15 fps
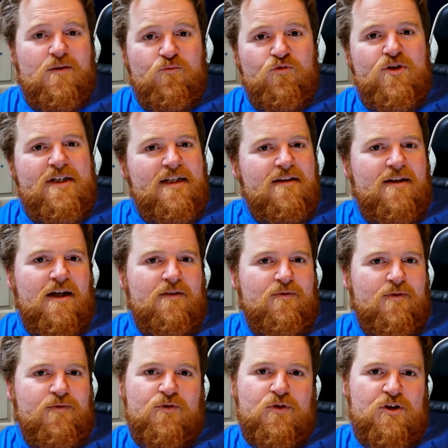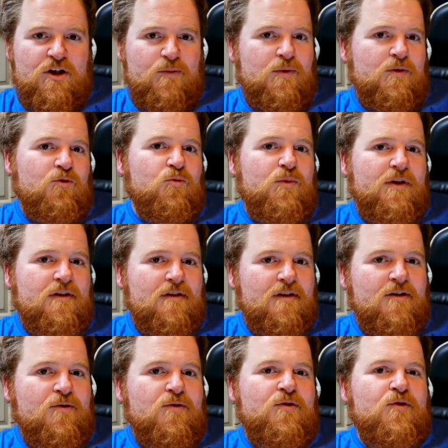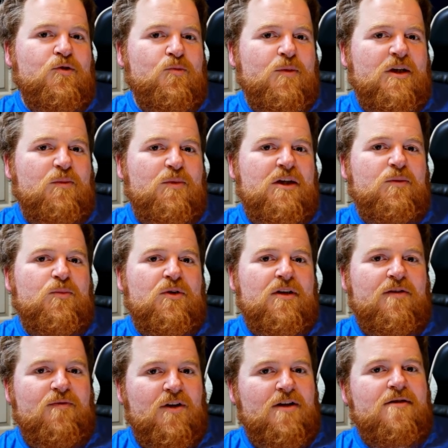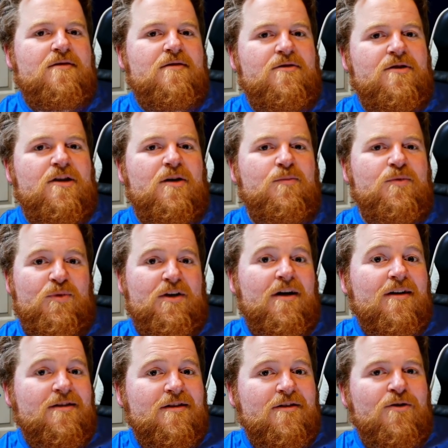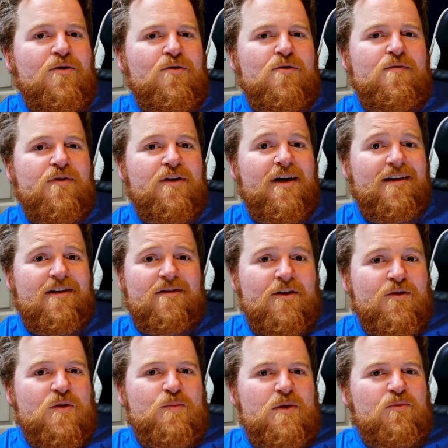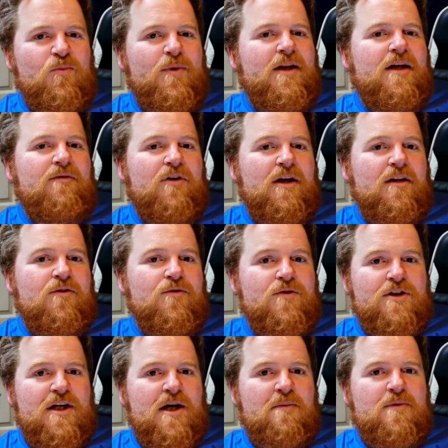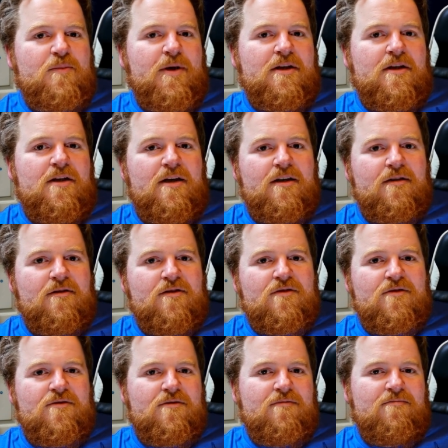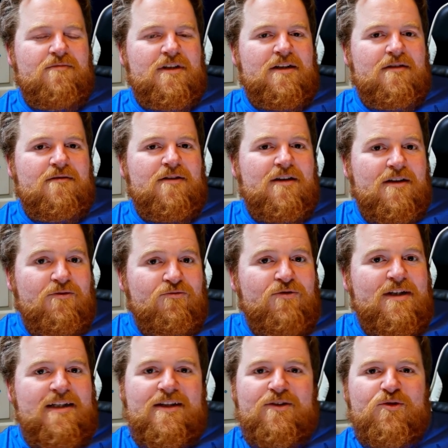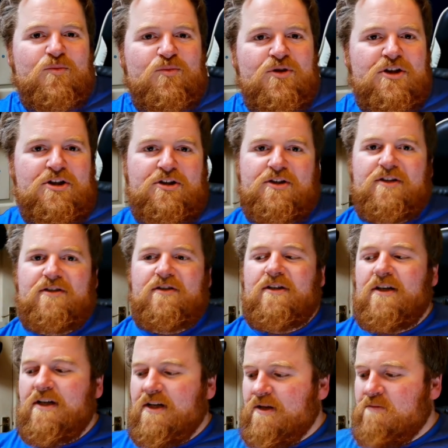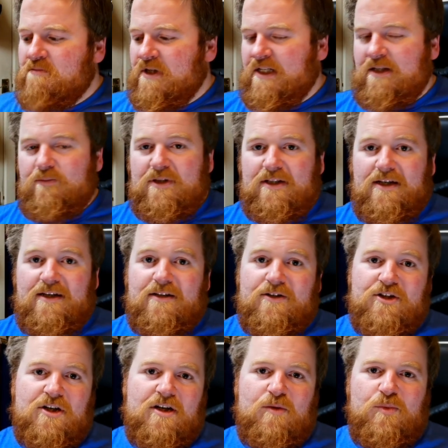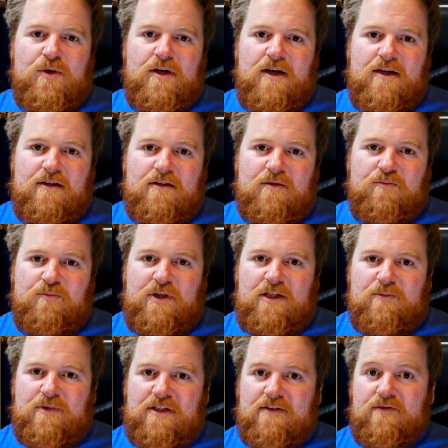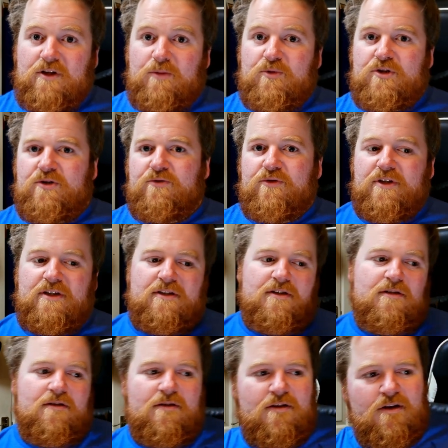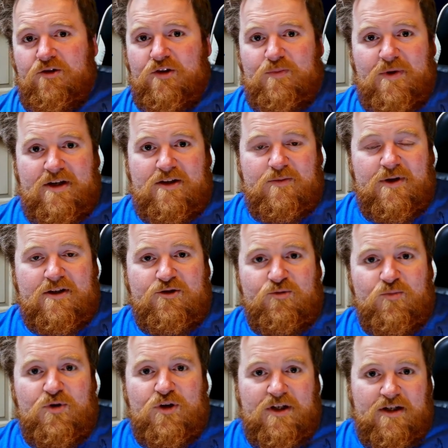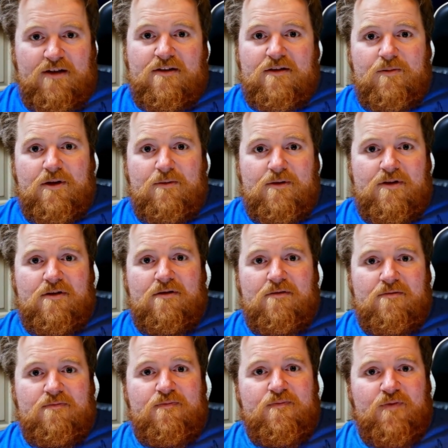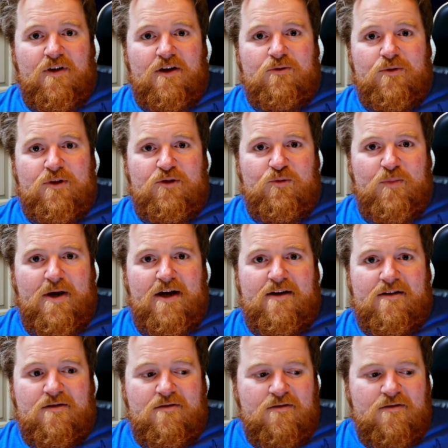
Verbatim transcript: And I'm really thankful for the job as well, because I know so many people have lost their jobs because of the COVID, and, and those people may never get those jobs back again. So like, I really do appreciate being able to get a job and being able to give the opportunity to just make some extra money and to be able to follow a new path.